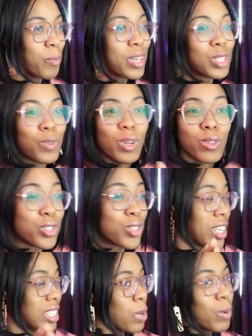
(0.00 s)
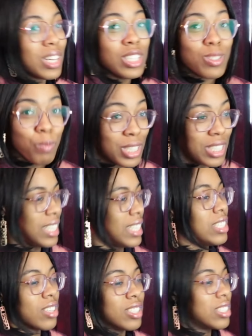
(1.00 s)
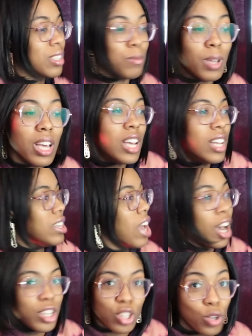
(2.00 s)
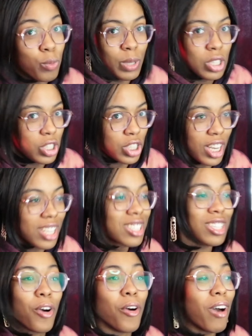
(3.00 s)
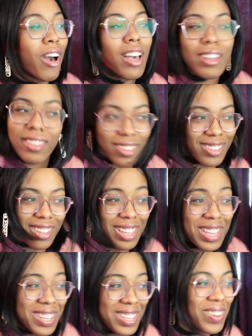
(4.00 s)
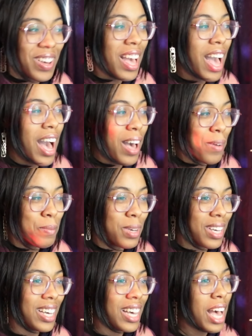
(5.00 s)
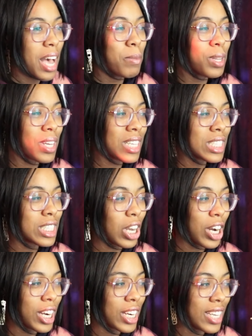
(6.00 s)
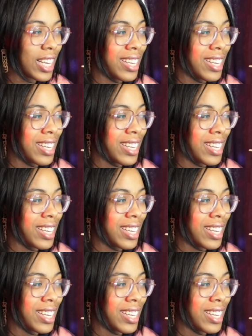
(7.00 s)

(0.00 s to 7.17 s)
Because we know Tsukasa, when he's sprinting, he's on some not human shit, so. I'm a little concerned.